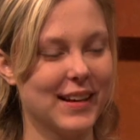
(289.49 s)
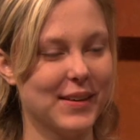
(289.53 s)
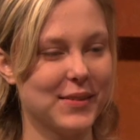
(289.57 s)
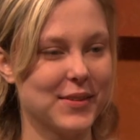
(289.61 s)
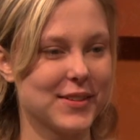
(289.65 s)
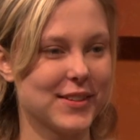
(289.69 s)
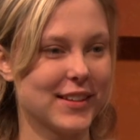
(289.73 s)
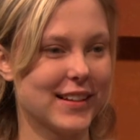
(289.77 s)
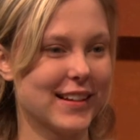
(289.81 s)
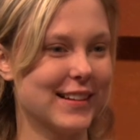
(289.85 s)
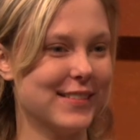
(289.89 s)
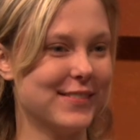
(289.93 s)
was a
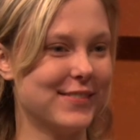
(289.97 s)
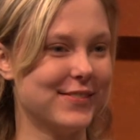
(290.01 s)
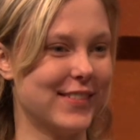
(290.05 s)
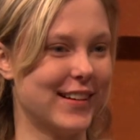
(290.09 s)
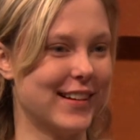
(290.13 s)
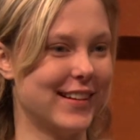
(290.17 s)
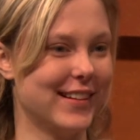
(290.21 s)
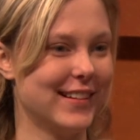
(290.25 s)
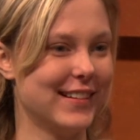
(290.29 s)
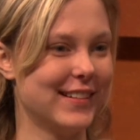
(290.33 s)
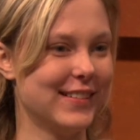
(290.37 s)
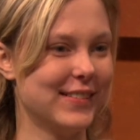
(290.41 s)
lot of
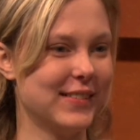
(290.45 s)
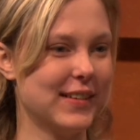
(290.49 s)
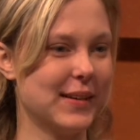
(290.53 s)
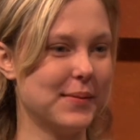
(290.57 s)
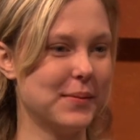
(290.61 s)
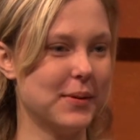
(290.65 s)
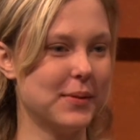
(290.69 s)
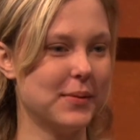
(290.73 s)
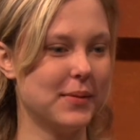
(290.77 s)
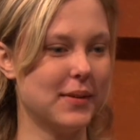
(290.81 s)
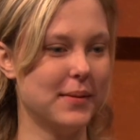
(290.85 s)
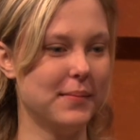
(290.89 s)
fun,
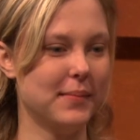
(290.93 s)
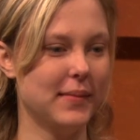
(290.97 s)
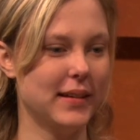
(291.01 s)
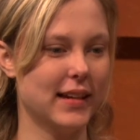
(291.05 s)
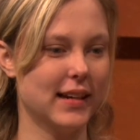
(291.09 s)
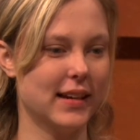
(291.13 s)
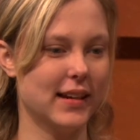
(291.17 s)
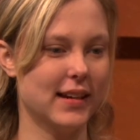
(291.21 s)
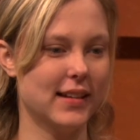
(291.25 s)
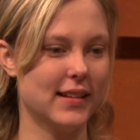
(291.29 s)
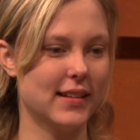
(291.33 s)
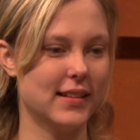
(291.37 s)
number one,
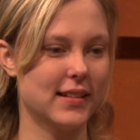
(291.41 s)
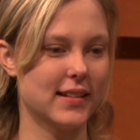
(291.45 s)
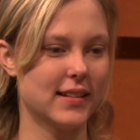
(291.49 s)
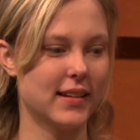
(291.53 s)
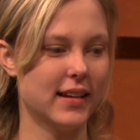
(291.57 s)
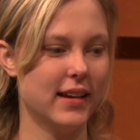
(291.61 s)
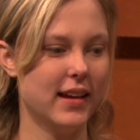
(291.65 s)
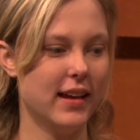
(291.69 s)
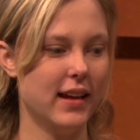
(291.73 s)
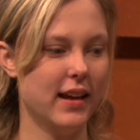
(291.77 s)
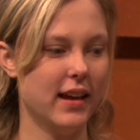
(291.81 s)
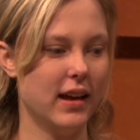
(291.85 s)
because
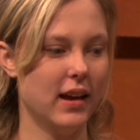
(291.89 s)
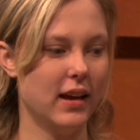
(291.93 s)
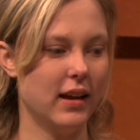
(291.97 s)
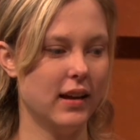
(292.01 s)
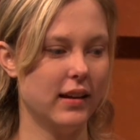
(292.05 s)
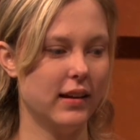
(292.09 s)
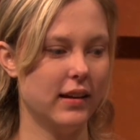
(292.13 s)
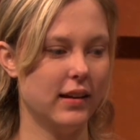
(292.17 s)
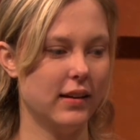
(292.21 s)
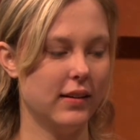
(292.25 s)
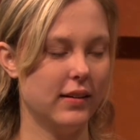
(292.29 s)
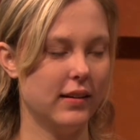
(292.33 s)

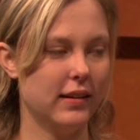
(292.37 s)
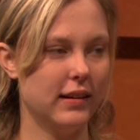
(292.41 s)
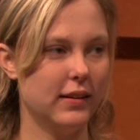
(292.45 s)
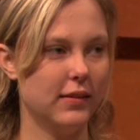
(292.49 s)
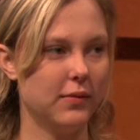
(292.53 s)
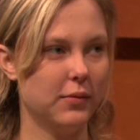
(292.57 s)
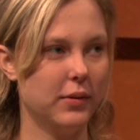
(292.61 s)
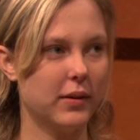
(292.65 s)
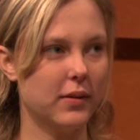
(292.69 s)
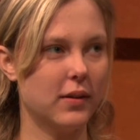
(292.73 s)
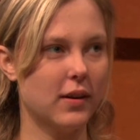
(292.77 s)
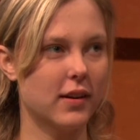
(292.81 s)

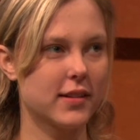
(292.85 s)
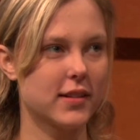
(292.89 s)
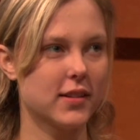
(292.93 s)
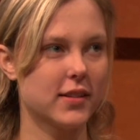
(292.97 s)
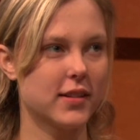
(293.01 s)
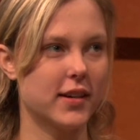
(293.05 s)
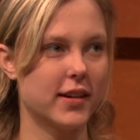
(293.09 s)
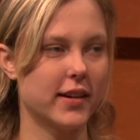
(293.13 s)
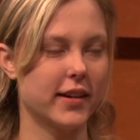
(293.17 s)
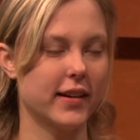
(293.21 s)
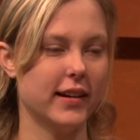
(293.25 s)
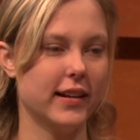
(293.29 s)
we were also
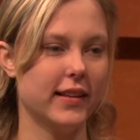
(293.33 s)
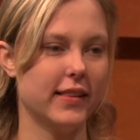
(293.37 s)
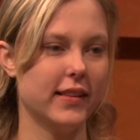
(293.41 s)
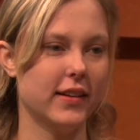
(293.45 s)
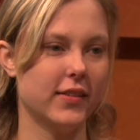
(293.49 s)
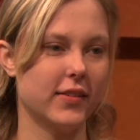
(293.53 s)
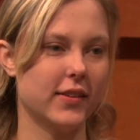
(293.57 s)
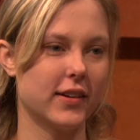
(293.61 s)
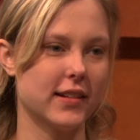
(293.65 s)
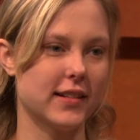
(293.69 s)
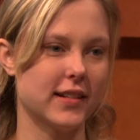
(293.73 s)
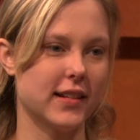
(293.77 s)
targeting the
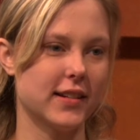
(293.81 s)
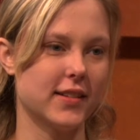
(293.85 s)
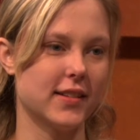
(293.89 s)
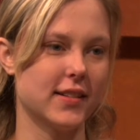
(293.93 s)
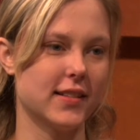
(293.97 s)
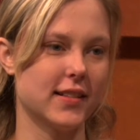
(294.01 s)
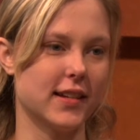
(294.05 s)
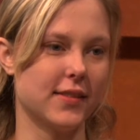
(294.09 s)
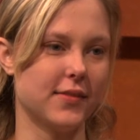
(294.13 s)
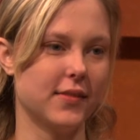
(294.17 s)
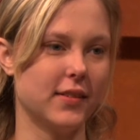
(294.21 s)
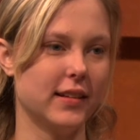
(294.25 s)
organizations
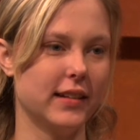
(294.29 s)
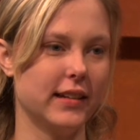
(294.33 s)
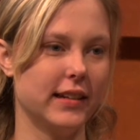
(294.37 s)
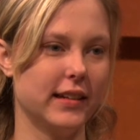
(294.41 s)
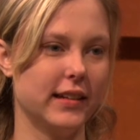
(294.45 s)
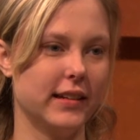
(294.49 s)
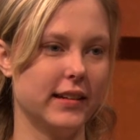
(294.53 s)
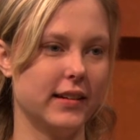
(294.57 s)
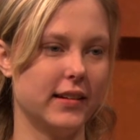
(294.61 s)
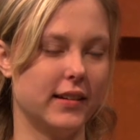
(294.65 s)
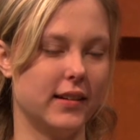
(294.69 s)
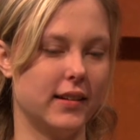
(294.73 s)
that
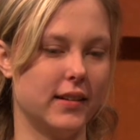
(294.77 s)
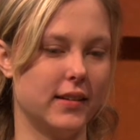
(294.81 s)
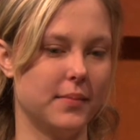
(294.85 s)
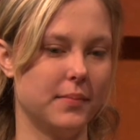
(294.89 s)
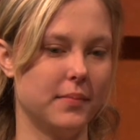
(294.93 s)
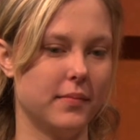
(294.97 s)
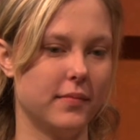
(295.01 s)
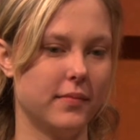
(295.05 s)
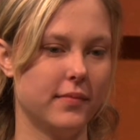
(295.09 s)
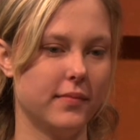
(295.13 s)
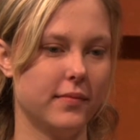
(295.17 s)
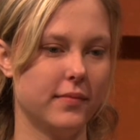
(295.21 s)
really
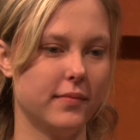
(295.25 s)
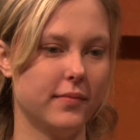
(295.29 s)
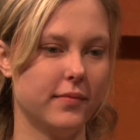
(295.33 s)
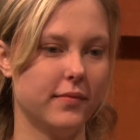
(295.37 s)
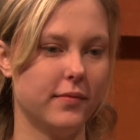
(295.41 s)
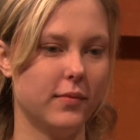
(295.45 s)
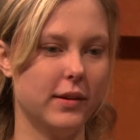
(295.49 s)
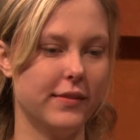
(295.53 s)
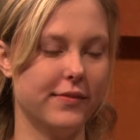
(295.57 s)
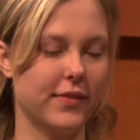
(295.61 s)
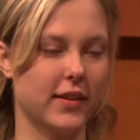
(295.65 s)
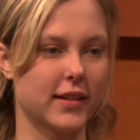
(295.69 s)

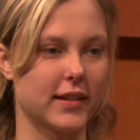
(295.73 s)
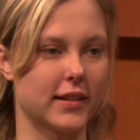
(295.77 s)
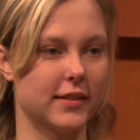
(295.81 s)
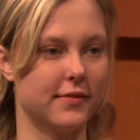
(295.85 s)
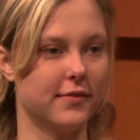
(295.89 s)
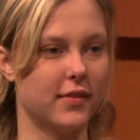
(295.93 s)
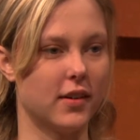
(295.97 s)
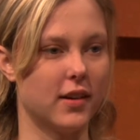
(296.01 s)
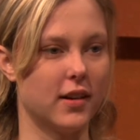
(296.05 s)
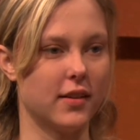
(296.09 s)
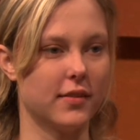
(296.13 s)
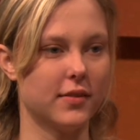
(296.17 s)
we felt
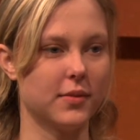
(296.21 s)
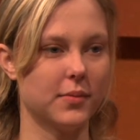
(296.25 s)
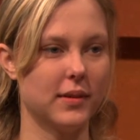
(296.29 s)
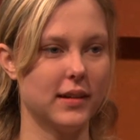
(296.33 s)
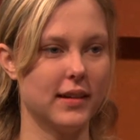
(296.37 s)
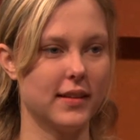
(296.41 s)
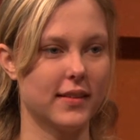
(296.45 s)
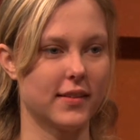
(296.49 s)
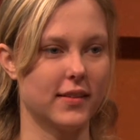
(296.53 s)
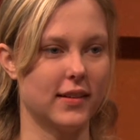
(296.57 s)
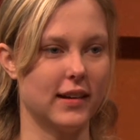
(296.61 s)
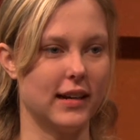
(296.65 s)
involved
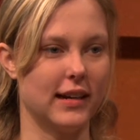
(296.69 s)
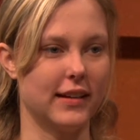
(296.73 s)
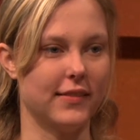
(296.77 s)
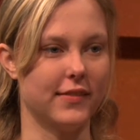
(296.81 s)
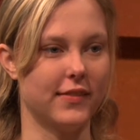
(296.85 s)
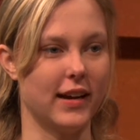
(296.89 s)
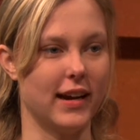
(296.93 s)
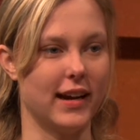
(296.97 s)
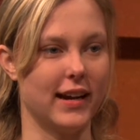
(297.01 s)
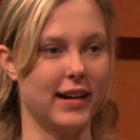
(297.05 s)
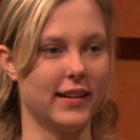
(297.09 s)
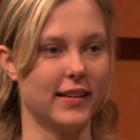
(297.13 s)
with or have
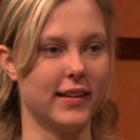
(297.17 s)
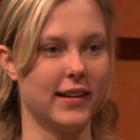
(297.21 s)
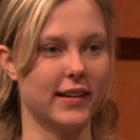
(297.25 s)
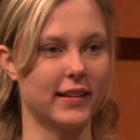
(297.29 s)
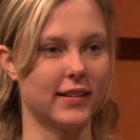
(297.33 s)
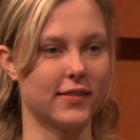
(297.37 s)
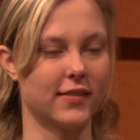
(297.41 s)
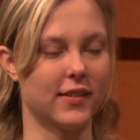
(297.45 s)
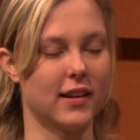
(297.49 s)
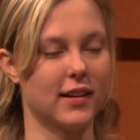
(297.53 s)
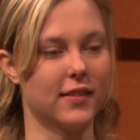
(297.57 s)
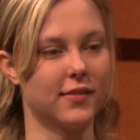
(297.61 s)
had like a
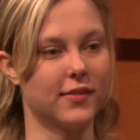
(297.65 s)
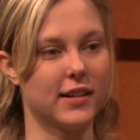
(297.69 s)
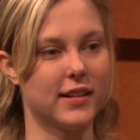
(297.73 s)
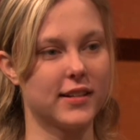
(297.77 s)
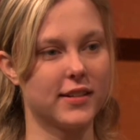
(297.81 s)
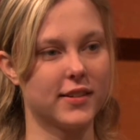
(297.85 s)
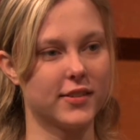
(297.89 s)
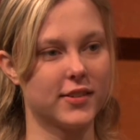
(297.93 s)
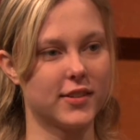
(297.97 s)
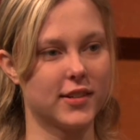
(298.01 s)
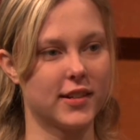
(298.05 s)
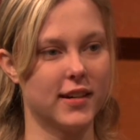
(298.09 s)
lot of
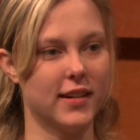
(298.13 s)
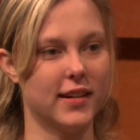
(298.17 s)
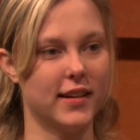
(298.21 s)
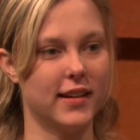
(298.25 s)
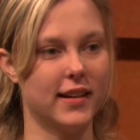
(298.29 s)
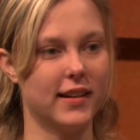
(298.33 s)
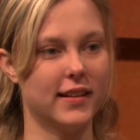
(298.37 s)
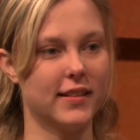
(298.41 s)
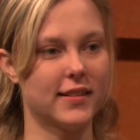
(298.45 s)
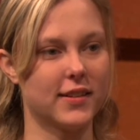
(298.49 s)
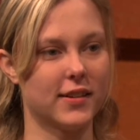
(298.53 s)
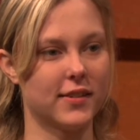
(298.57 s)
research done
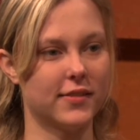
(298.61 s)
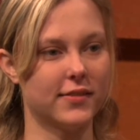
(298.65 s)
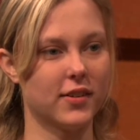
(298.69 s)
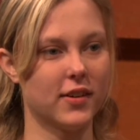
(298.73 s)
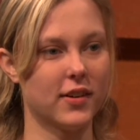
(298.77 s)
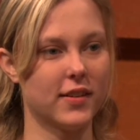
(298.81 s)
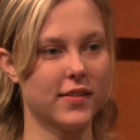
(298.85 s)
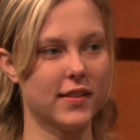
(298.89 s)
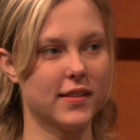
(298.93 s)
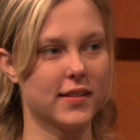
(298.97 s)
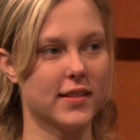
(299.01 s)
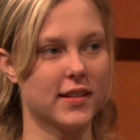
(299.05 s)
and so
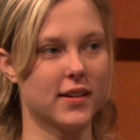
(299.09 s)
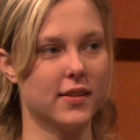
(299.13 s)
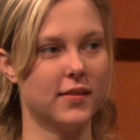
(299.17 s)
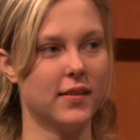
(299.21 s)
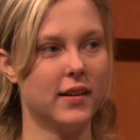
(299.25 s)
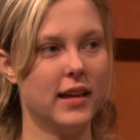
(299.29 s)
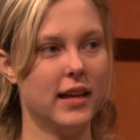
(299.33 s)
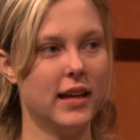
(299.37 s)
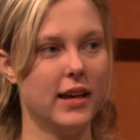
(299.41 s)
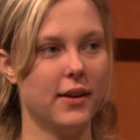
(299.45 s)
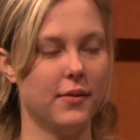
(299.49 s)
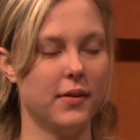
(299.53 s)
forth. And so
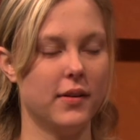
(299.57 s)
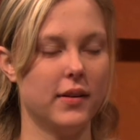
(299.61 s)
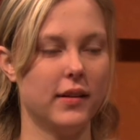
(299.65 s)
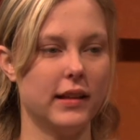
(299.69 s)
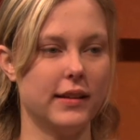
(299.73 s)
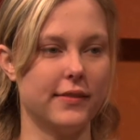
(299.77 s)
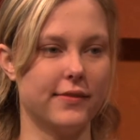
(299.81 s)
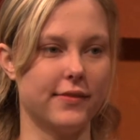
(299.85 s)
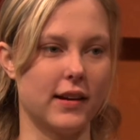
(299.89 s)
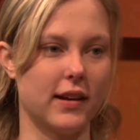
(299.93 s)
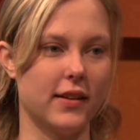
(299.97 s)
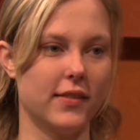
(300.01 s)
we really
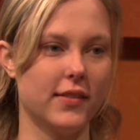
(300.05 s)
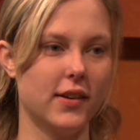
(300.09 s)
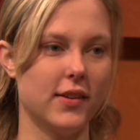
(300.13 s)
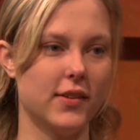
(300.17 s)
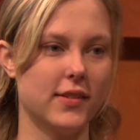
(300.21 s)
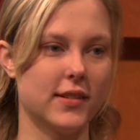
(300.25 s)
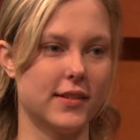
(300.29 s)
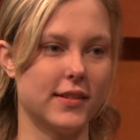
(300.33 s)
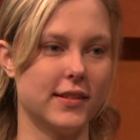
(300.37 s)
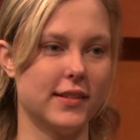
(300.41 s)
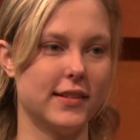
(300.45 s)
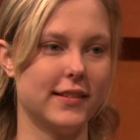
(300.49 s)
found those
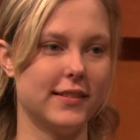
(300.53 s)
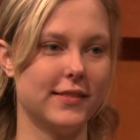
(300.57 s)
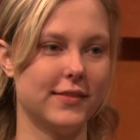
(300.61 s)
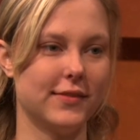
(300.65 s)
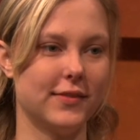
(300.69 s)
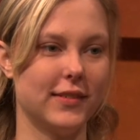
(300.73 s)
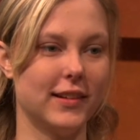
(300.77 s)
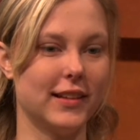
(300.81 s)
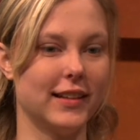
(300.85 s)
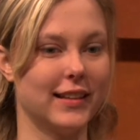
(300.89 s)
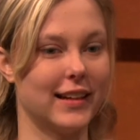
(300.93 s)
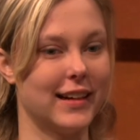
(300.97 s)
and
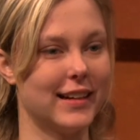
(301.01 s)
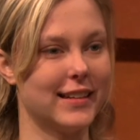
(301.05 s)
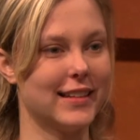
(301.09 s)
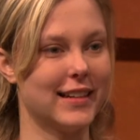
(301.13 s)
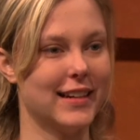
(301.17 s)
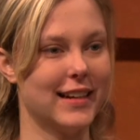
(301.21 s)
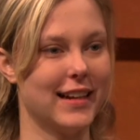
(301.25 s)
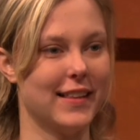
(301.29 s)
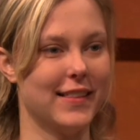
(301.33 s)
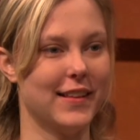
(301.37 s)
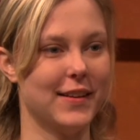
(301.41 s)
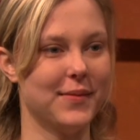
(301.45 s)
really liked it.
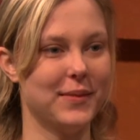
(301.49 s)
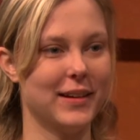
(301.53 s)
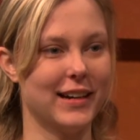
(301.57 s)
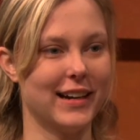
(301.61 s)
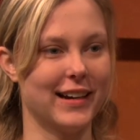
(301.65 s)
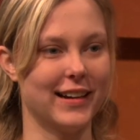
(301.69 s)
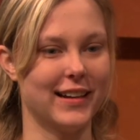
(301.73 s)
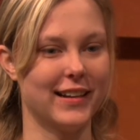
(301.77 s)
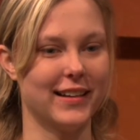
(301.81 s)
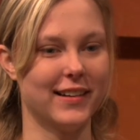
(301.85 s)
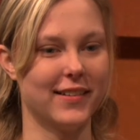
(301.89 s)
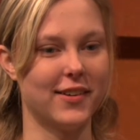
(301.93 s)
And then we
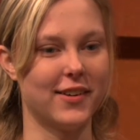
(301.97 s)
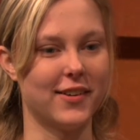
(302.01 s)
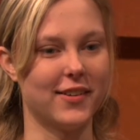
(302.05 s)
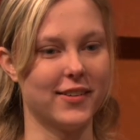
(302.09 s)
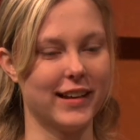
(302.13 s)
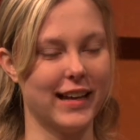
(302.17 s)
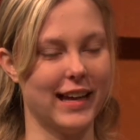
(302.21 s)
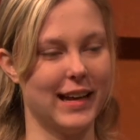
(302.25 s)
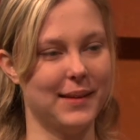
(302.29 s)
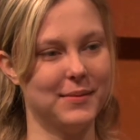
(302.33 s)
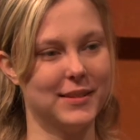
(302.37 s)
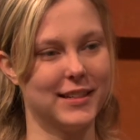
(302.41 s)
kind of all
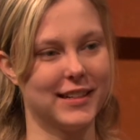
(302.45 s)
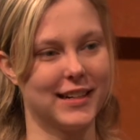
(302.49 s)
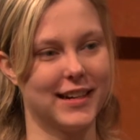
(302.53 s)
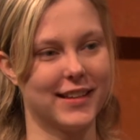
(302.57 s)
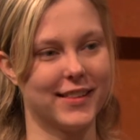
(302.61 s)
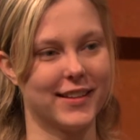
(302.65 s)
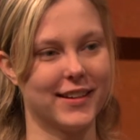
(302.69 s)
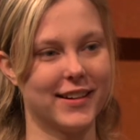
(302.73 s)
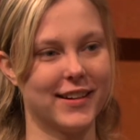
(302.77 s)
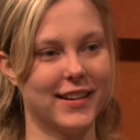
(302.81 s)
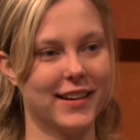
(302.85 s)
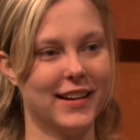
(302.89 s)
came
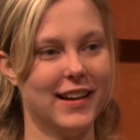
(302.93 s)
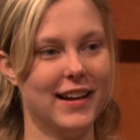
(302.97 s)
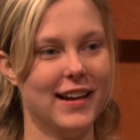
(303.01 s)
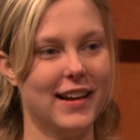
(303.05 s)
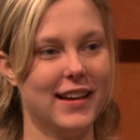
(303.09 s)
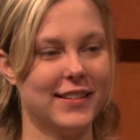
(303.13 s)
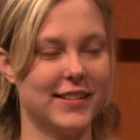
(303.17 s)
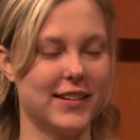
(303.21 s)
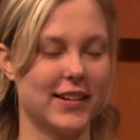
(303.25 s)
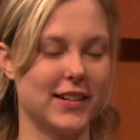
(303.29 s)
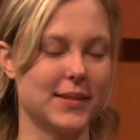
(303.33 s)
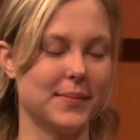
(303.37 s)
together,
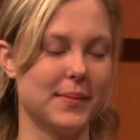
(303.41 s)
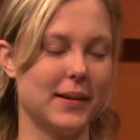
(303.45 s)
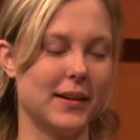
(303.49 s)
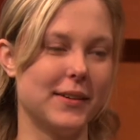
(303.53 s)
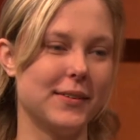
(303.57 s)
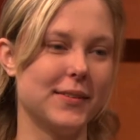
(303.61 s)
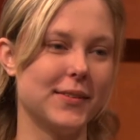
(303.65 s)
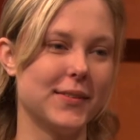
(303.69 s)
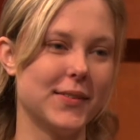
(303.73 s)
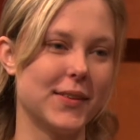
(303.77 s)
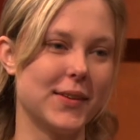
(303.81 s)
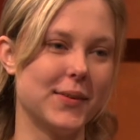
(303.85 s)
talked
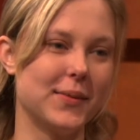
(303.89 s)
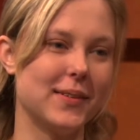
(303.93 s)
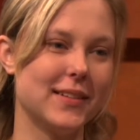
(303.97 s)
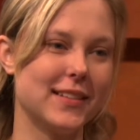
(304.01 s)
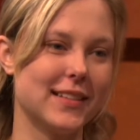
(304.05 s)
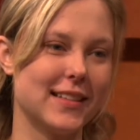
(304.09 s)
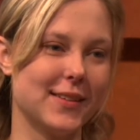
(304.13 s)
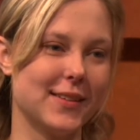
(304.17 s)
about the ones that